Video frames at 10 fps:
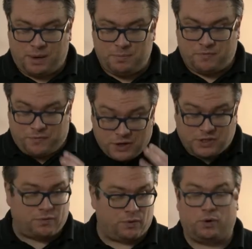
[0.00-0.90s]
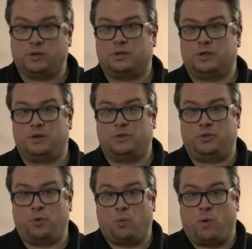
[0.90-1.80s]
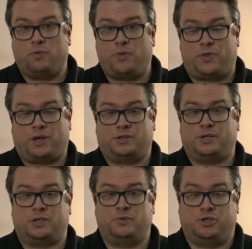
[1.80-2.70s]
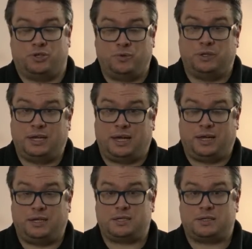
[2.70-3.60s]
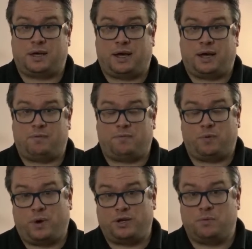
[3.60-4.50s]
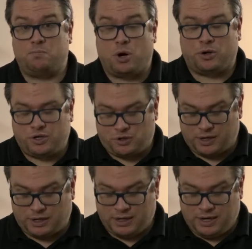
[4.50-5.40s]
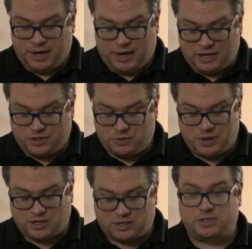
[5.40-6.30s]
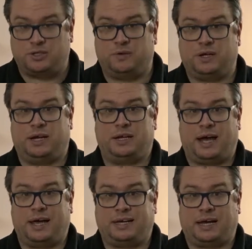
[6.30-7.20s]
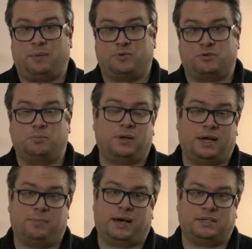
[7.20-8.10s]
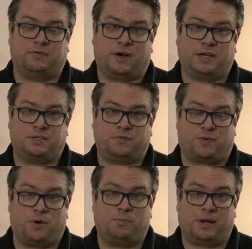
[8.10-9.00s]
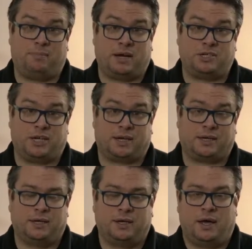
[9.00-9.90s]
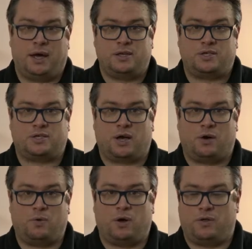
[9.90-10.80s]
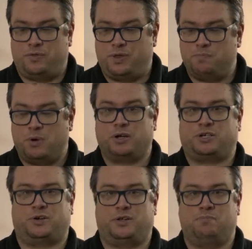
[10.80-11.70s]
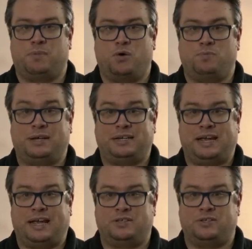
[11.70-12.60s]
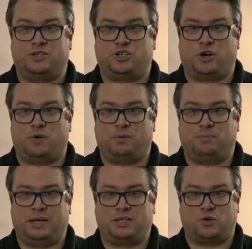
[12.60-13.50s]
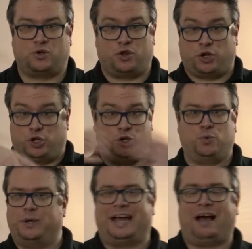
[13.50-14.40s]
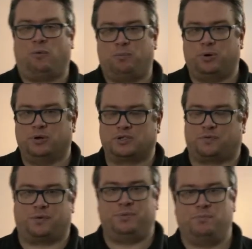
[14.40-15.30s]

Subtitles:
first of all, the one thing that you do need for when you're monitoring is you actually do need a capture and playback device from Blackmagic. So the monitor at the moment isn't showing me sort of the GUI output from the